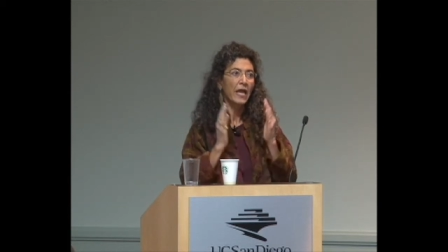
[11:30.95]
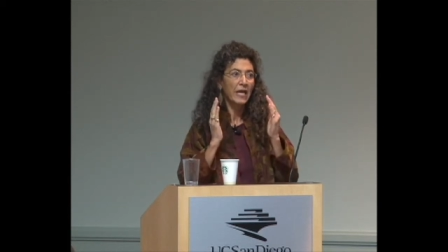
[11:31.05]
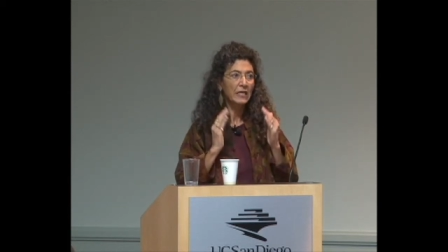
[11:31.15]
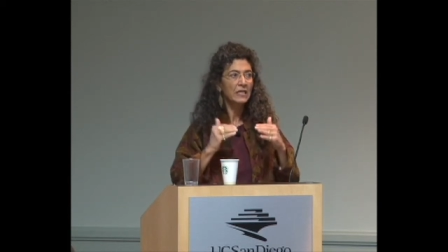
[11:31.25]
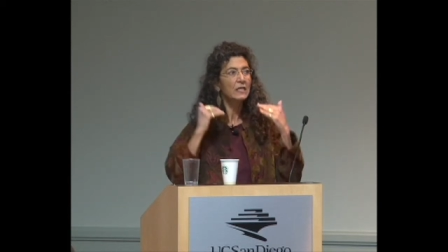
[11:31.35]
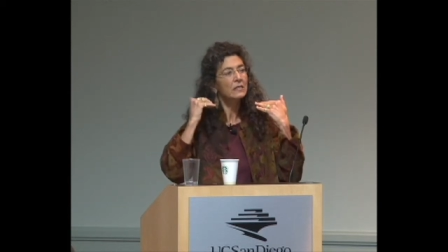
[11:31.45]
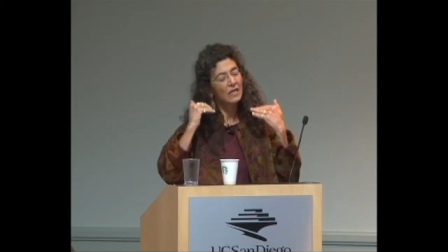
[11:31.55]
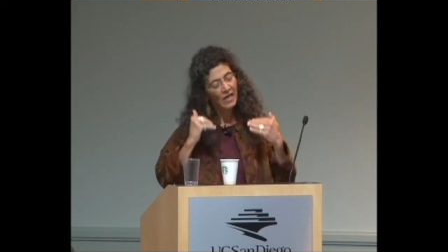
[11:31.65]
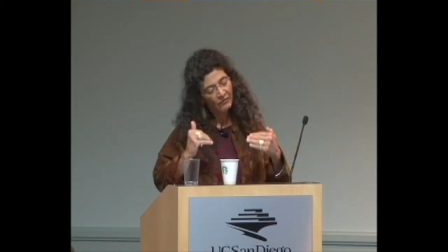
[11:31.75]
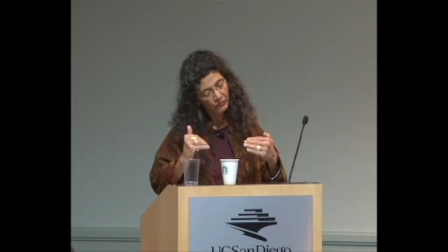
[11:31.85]
and
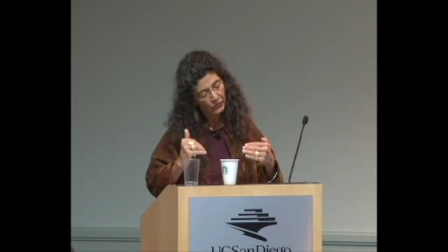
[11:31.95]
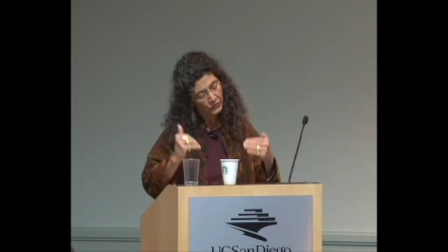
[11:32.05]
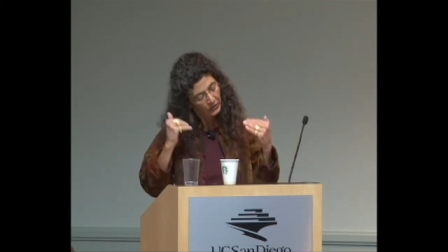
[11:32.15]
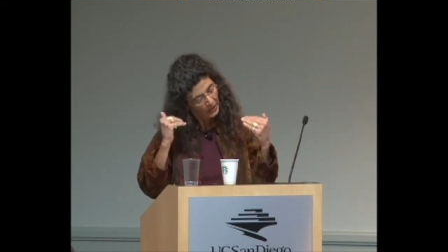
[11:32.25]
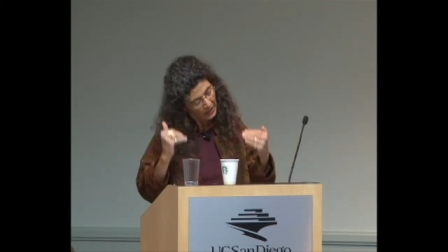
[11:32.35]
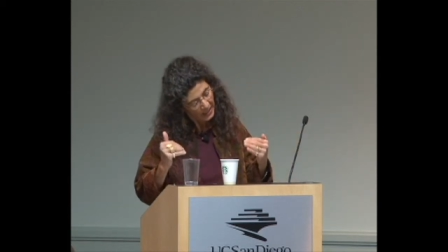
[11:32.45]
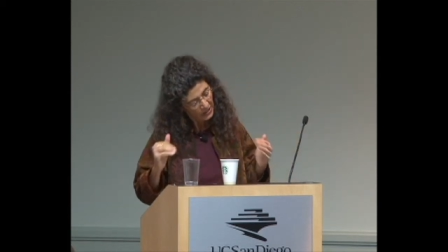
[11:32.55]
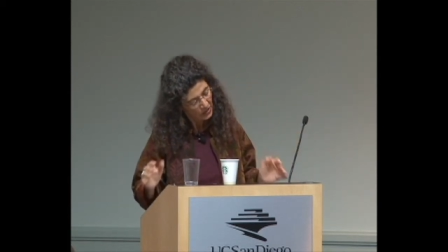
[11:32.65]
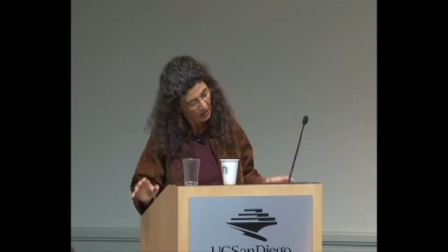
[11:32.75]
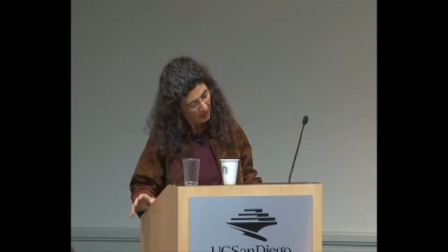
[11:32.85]
his effort
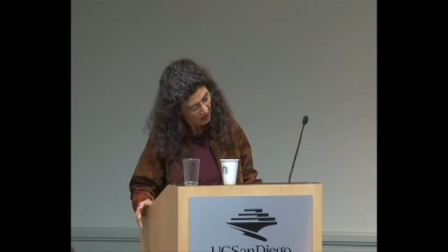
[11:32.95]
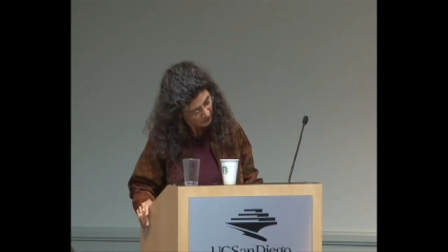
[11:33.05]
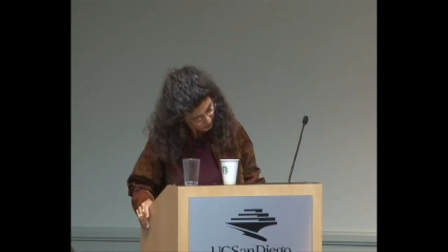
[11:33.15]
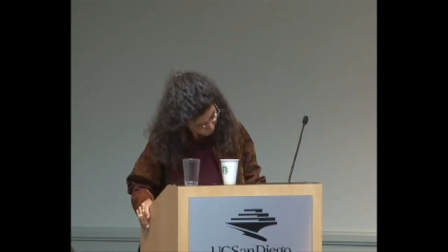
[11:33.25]
as the